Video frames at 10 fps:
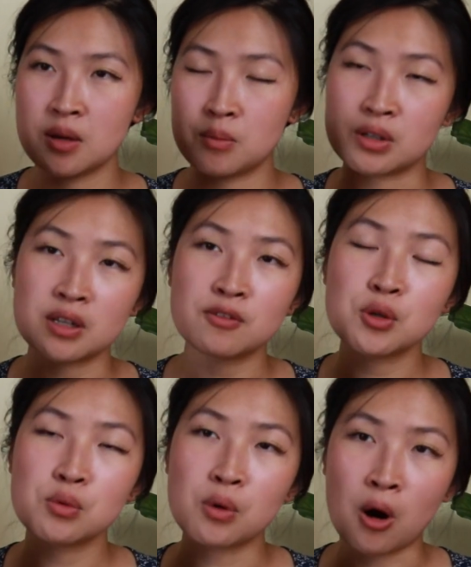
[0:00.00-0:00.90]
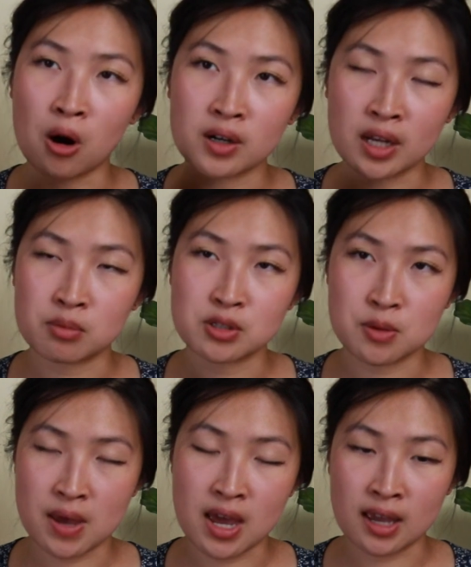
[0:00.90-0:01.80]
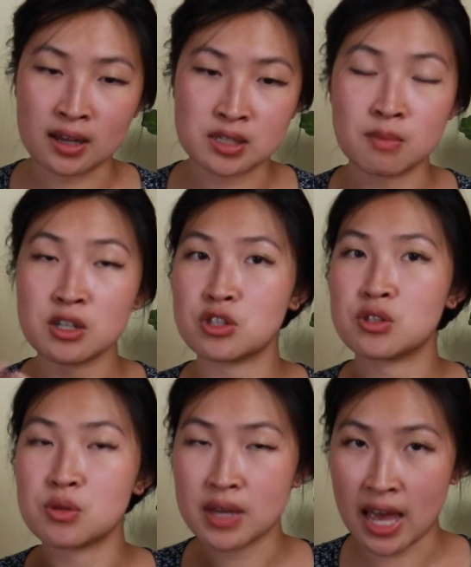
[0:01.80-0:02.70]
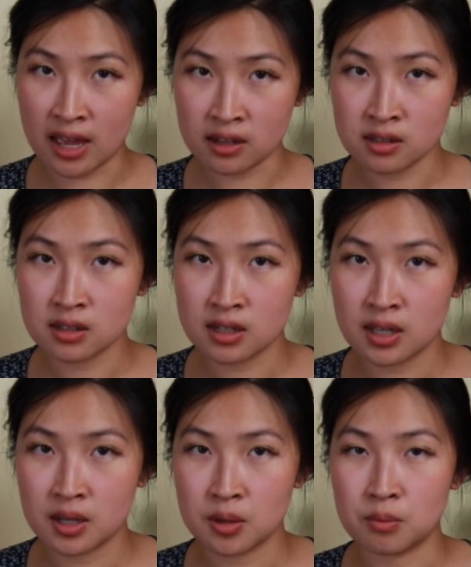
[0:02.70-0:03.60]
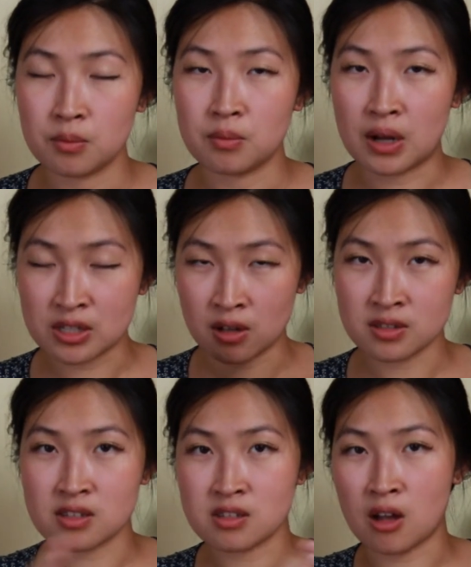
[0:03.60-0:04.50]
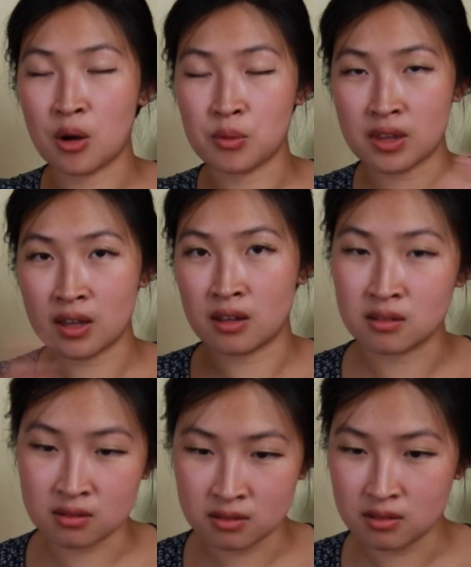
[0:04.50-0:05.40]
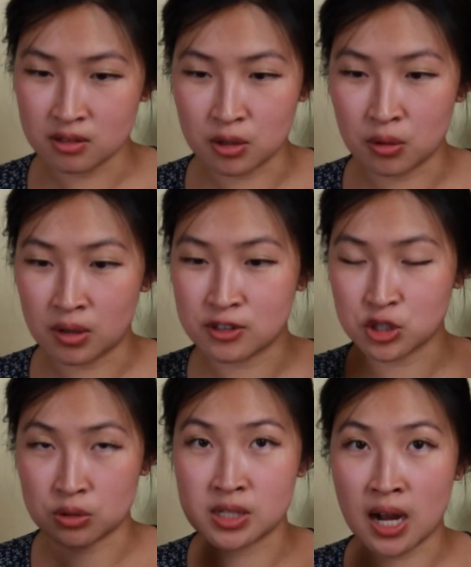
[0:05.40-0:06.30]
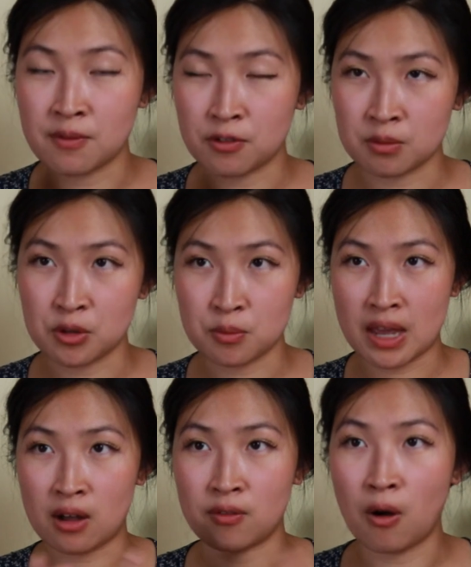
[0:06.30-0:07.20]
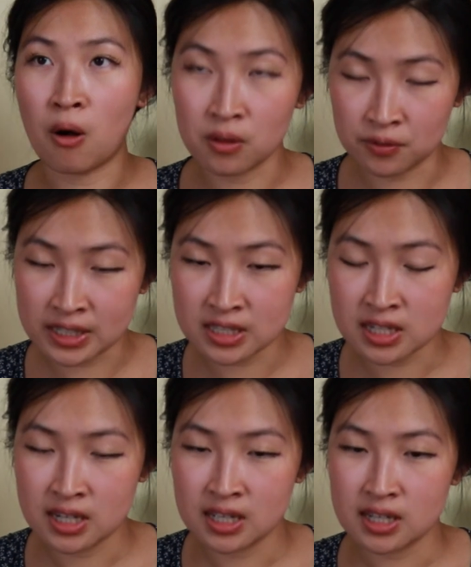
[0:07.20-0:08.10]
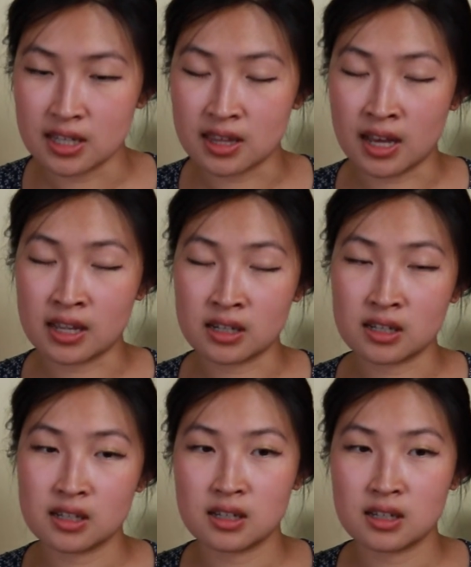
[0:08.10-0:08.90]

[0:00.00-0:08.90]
But if you are able to pay as much as you can, as long as it's not within, a short time frame and you pay off all of it, then